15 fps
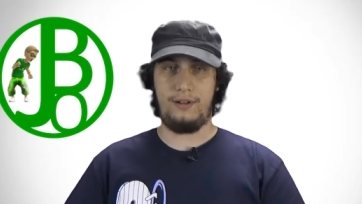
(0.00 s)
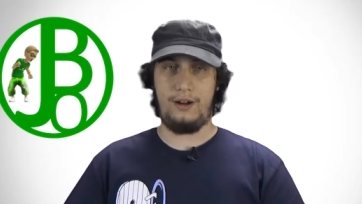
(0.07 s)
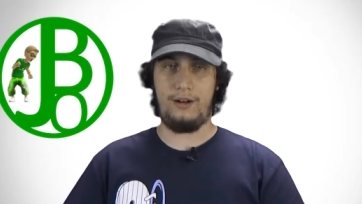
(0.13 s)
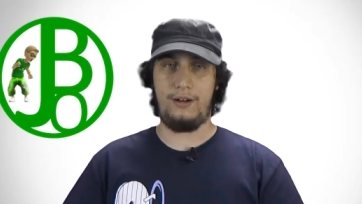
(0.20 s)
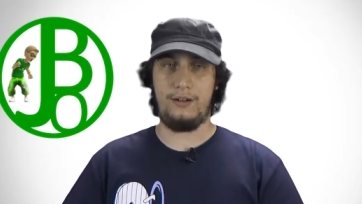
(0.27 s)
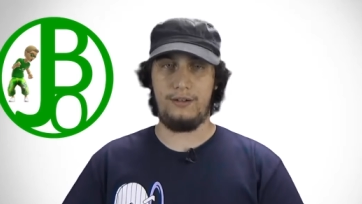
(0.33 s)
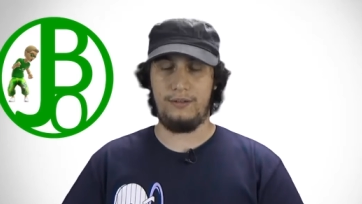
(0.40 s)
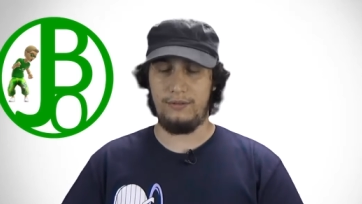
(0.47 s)

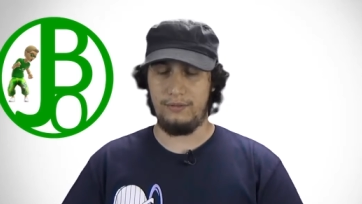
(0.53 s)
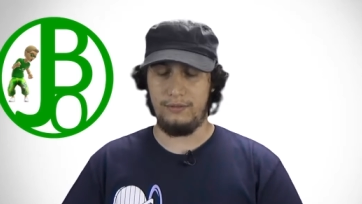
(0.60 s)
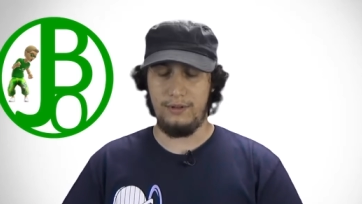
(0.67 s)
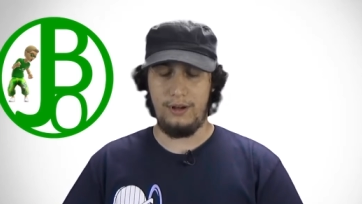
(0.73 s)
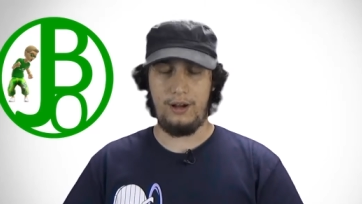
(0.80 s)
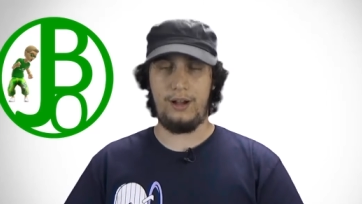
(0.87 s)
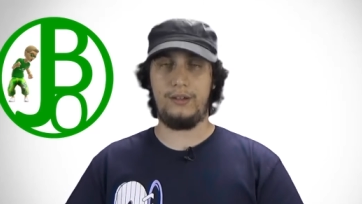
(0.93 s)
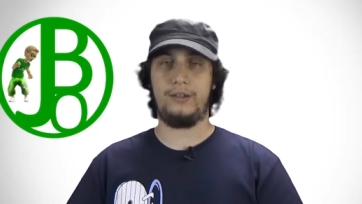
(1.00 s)
Our
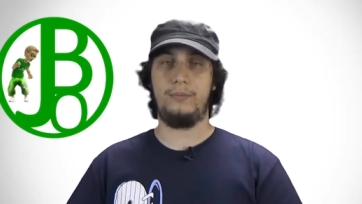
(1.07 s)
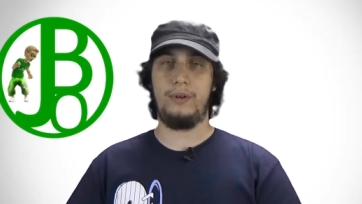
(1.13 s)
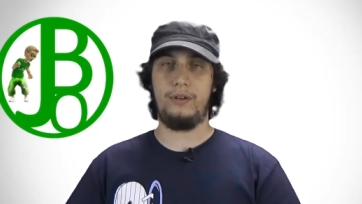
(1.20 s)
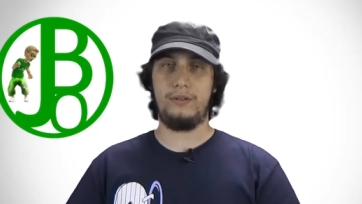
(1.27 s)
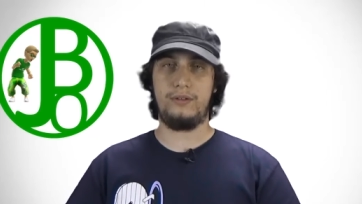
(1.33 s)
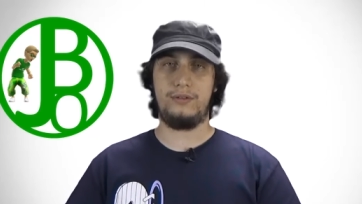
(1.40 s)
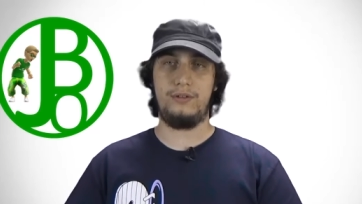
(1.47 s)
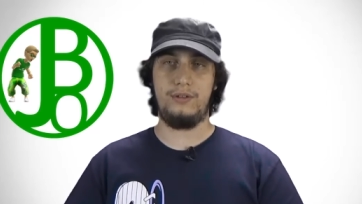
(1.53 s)
awesome
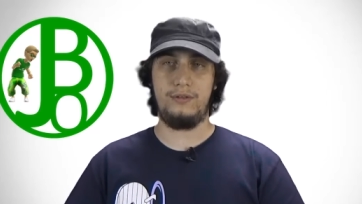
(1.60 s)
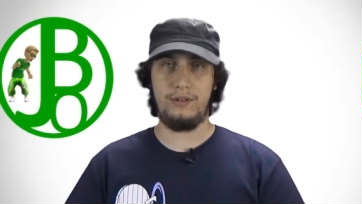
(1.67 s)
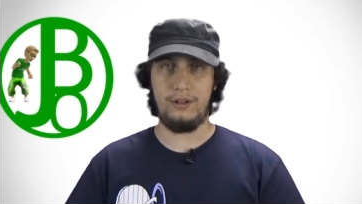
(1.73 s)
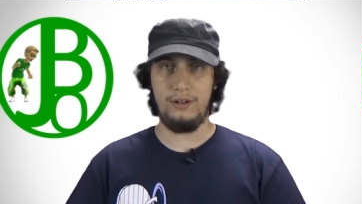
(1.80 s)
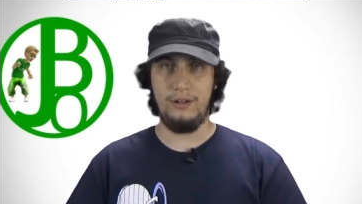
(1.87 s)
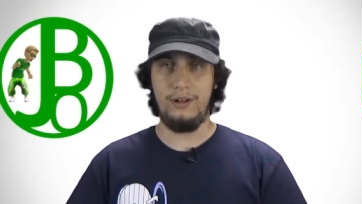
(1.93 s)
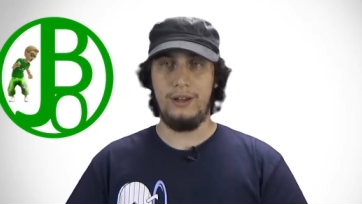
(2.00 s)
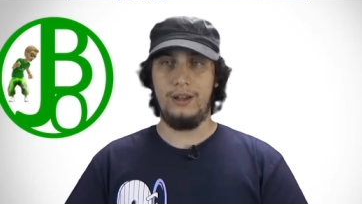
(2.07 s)
host,
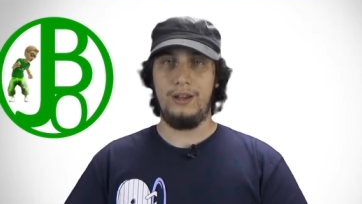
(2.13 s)
Junior,